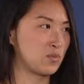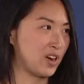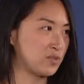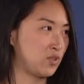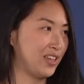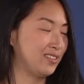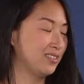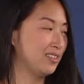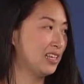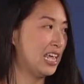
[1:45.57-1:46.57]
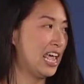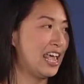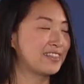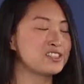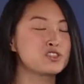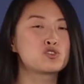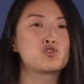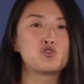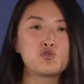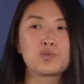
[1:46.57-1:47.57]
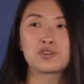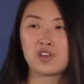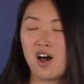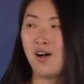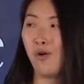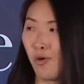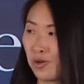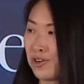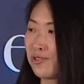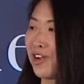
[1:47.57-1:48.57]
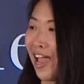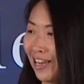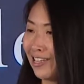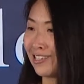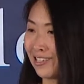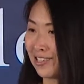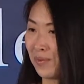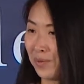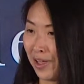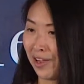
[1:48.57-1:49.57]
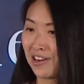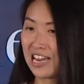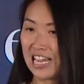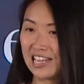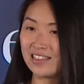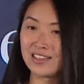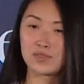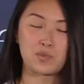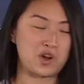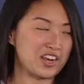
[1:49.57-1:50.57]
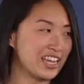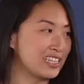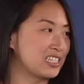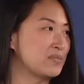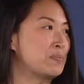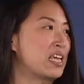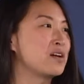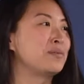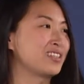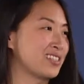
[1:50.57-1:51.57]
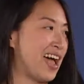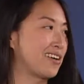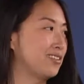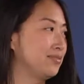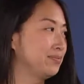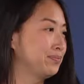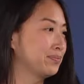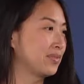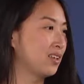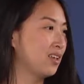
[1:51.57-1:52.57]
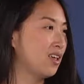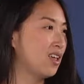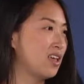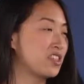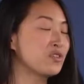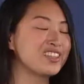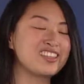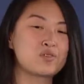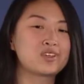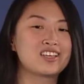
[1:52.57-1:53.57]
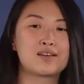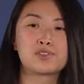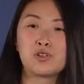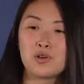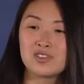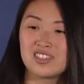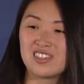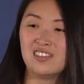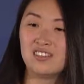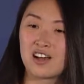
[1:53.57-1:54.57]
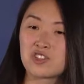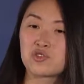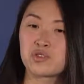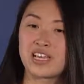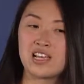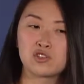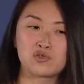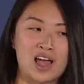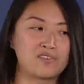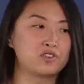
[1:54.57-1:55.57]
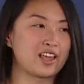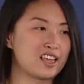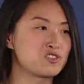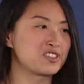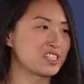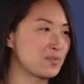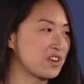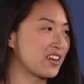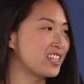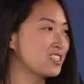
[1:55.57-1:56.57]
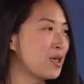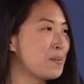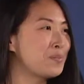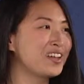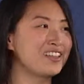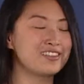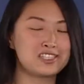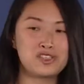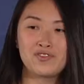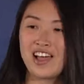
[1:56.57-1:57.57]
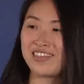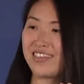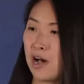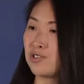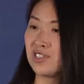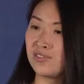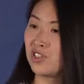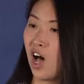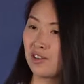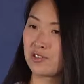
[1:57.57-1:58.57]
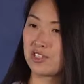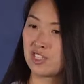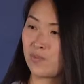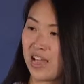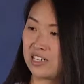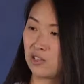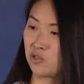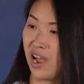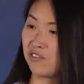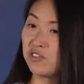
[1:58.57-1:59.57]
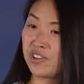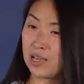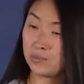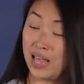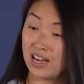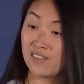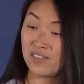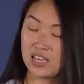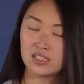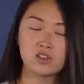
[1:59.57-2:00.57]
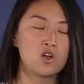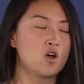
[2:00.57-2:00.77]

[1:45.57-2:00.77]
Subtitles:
price point. That's a super tall order for any existing player in this market to be able to tackle. The only thing that really comes close is the luxury travel agent experience. But unless you've got thousands of dollars to spend on travel planning fees,